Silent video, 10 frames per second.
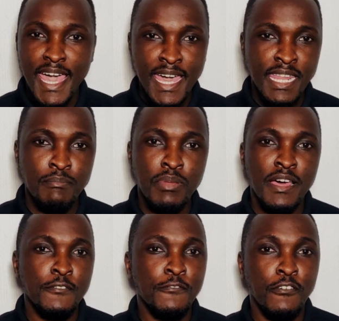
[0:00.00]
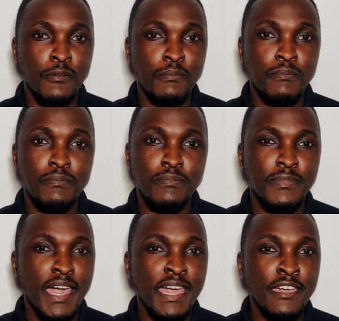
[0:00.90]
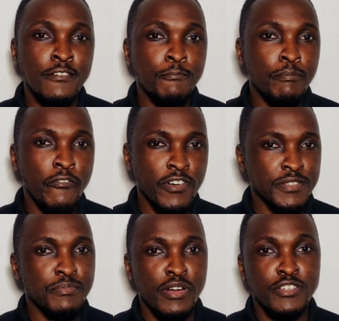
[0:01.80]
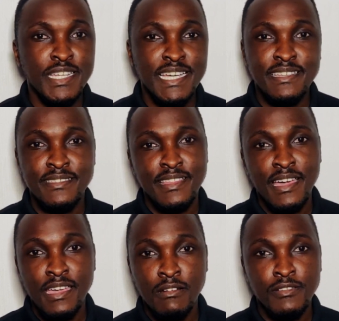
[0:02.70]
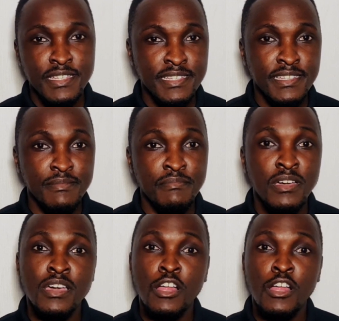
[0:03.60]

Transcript: Any platform, they first prioritize the ecosystem.